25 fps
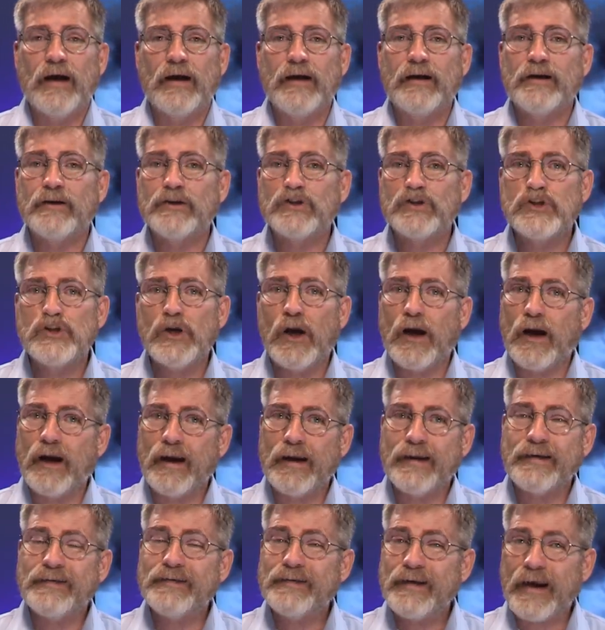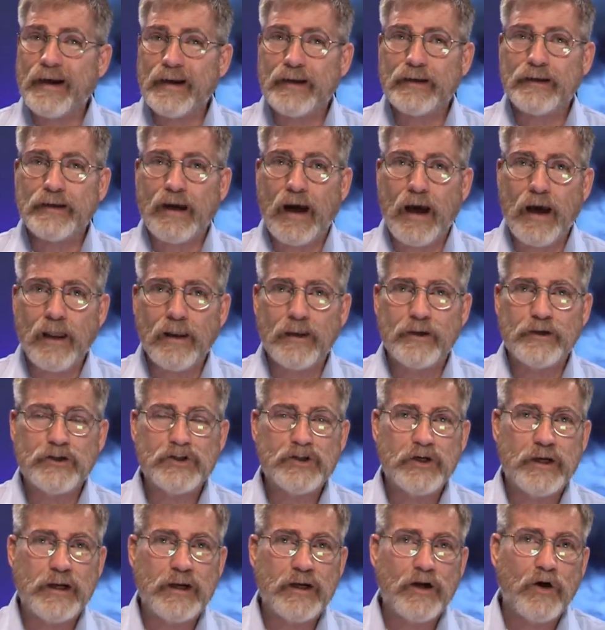is sharing
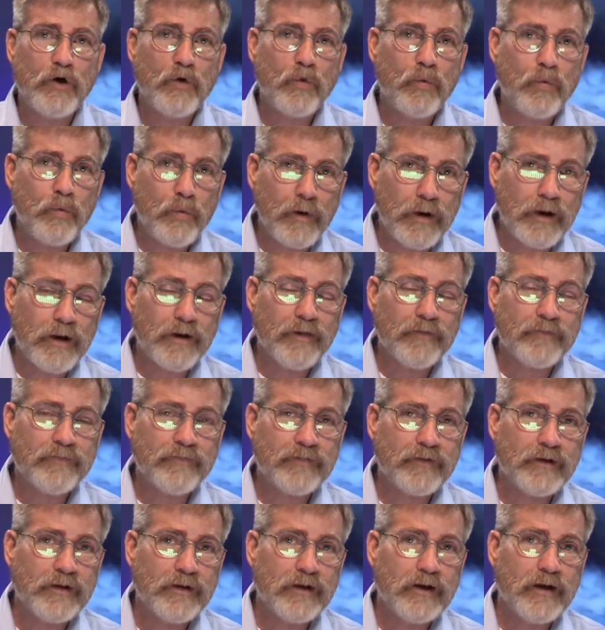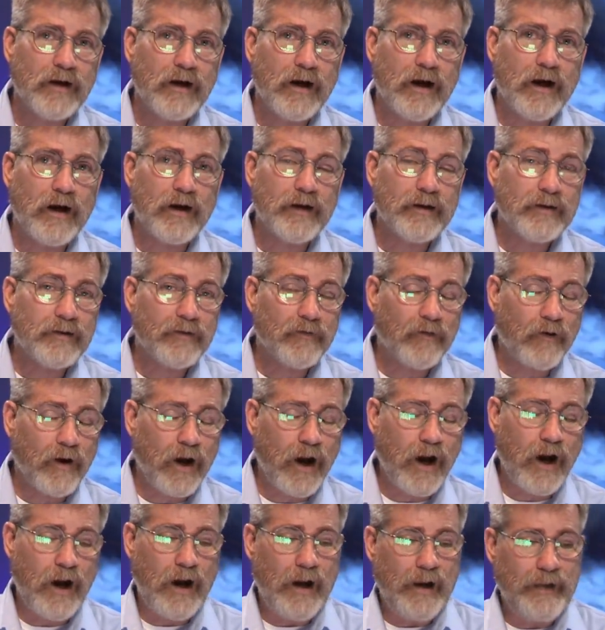technology with
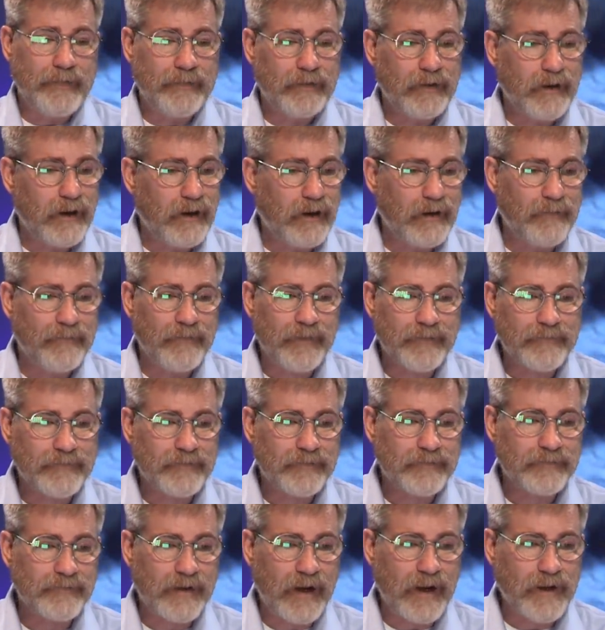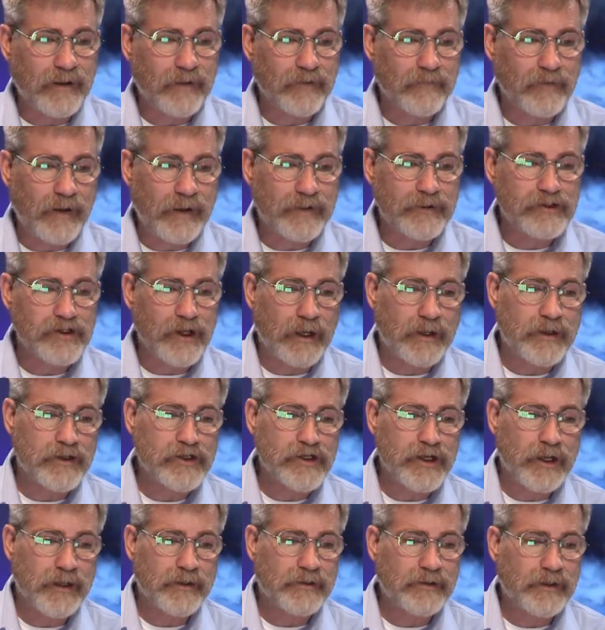Iran. That's exactly right. China
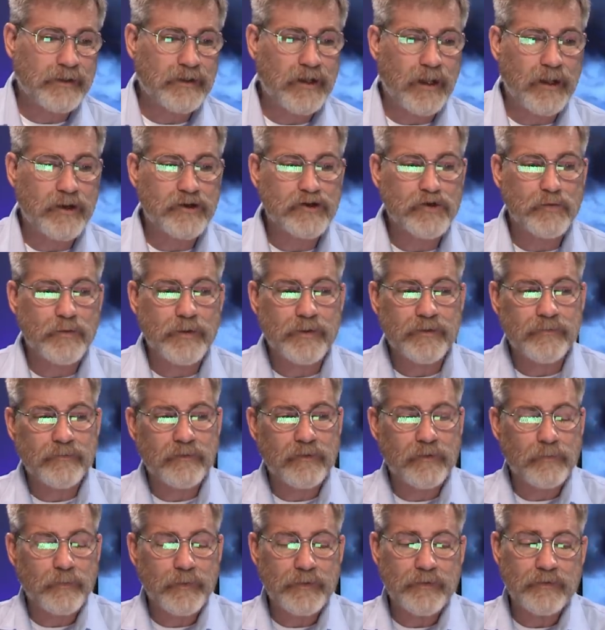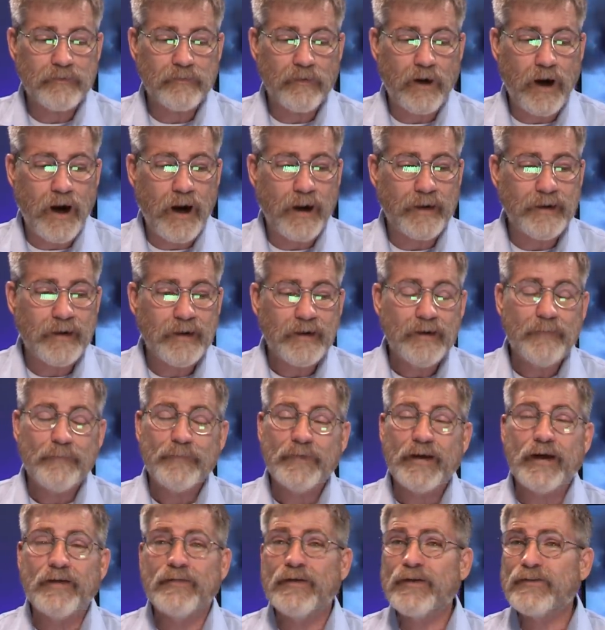sharing technology with Iran,
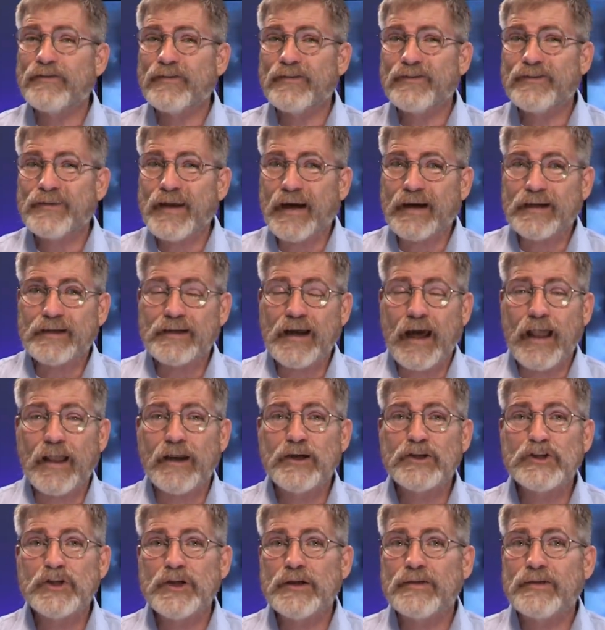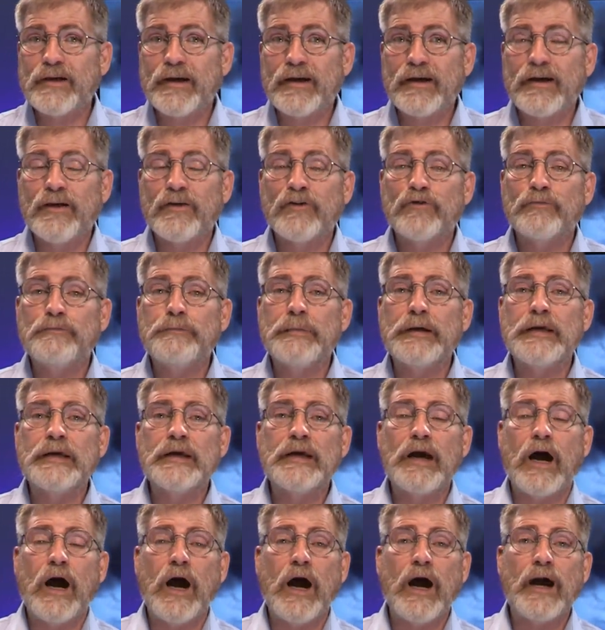and this is technology that is
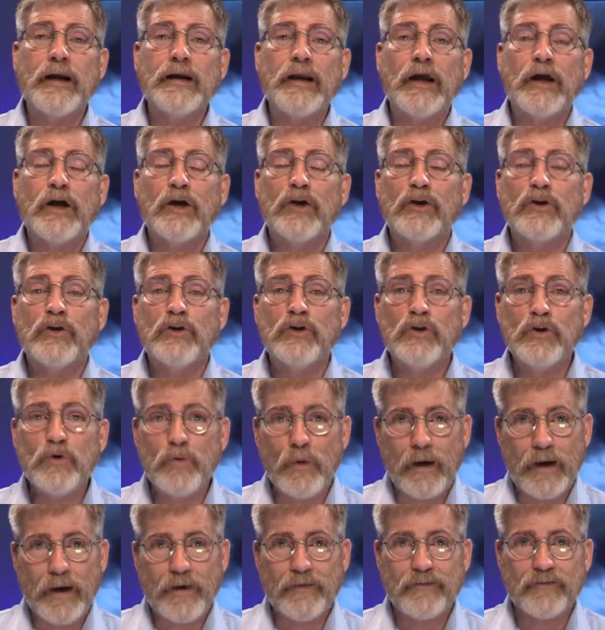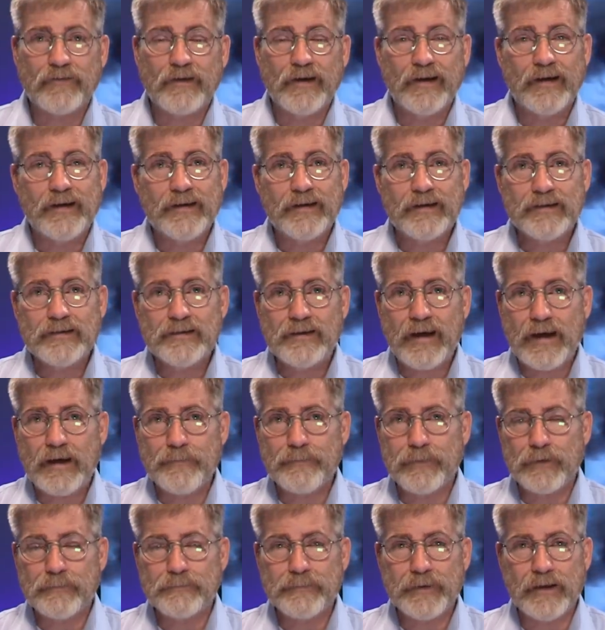beyond U.S.
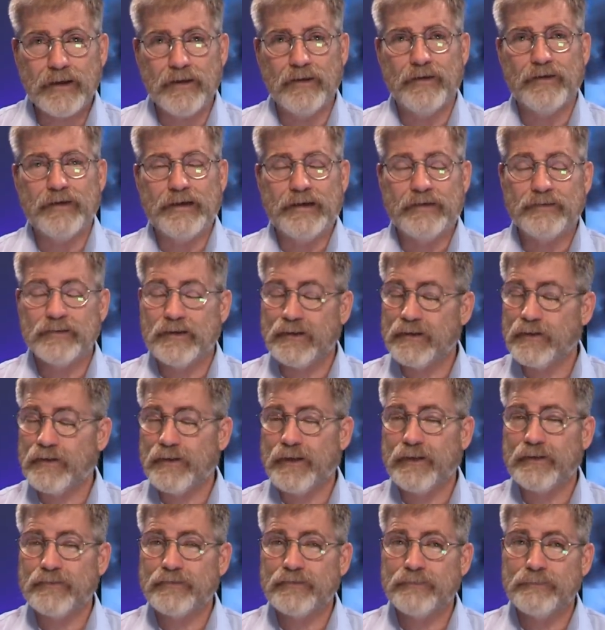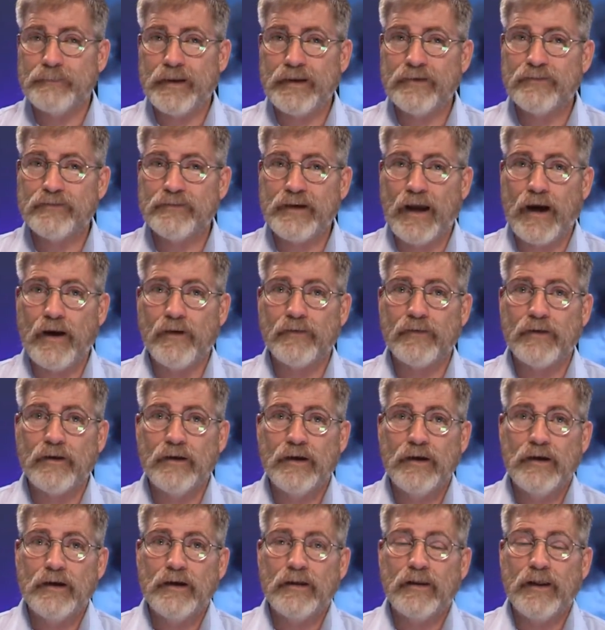capabilities. Now, I know that may sound
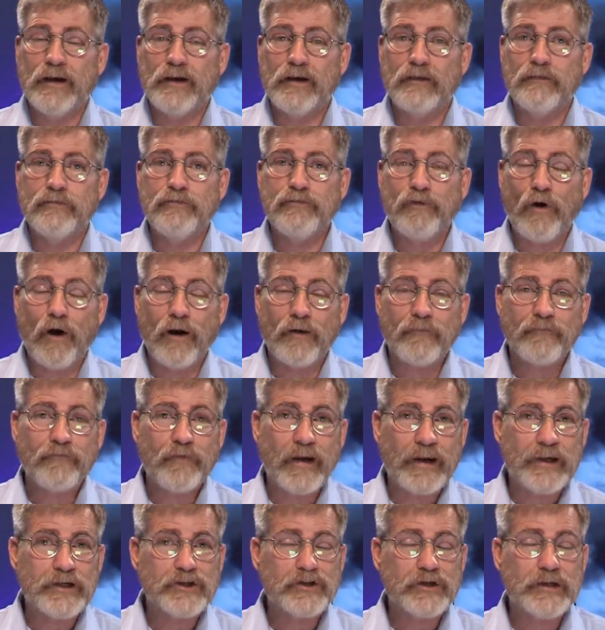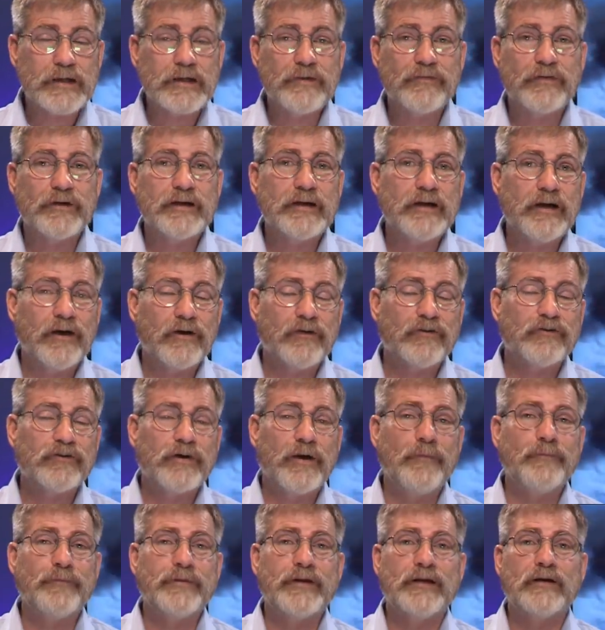like a far-fetched to even hear
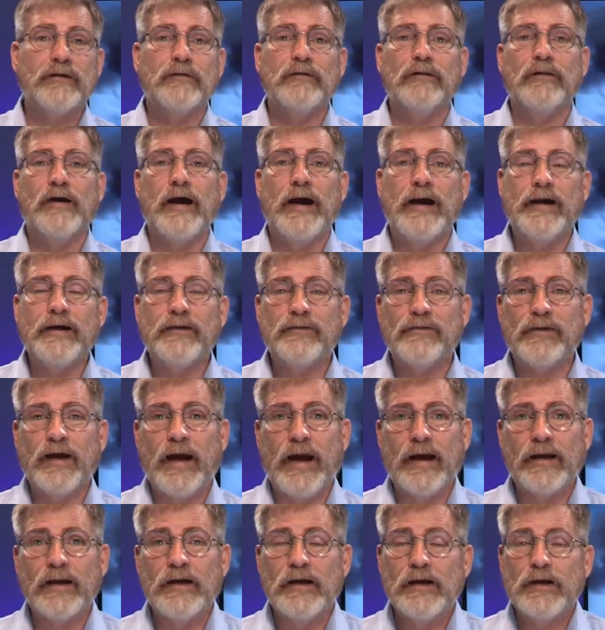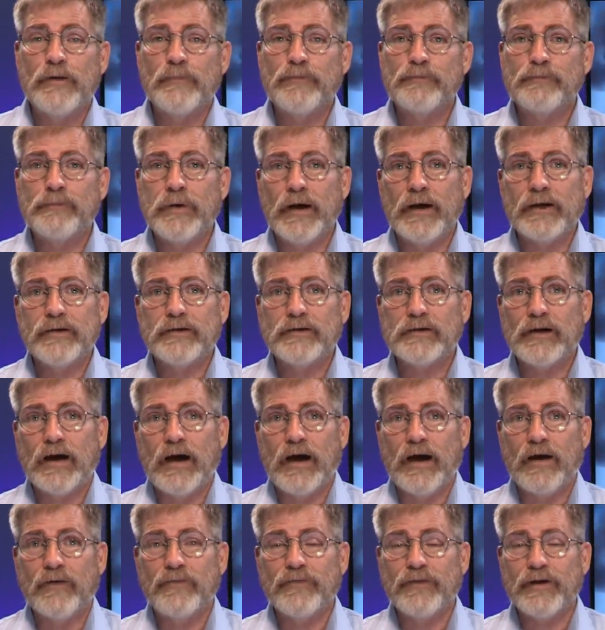something like that, but
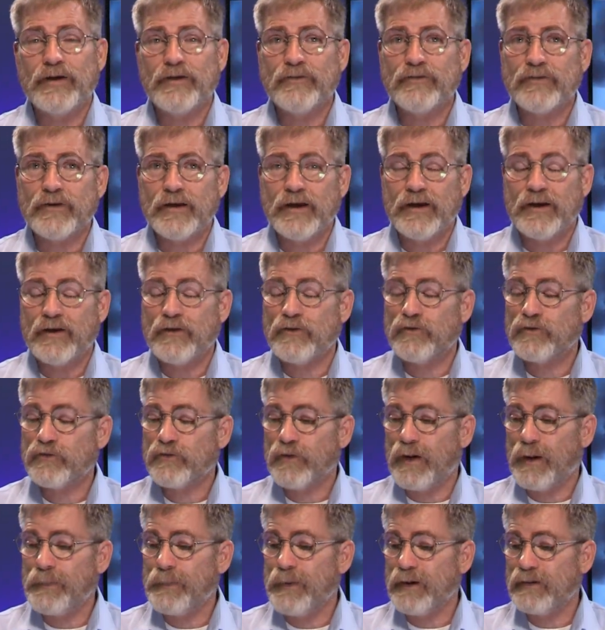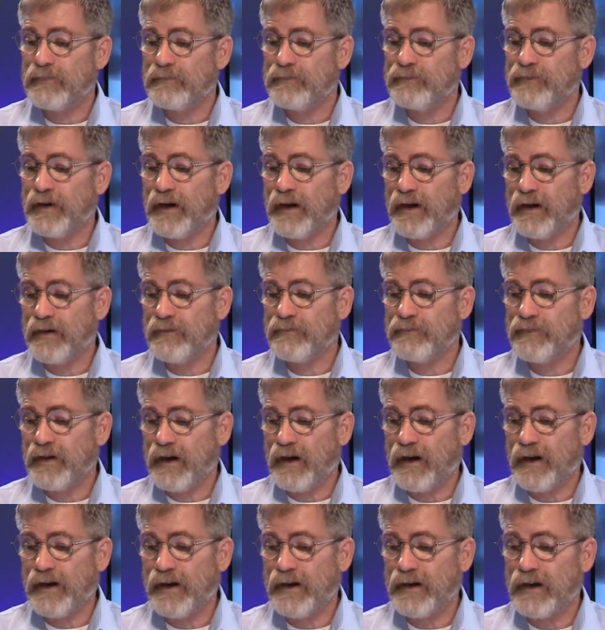this is from very,
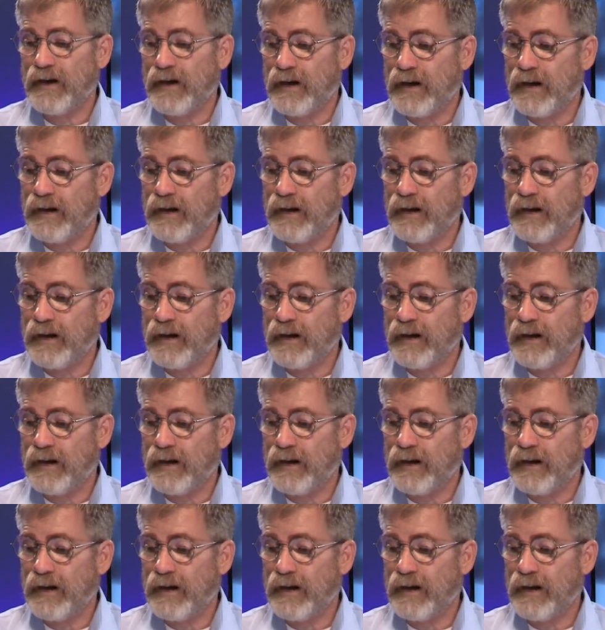very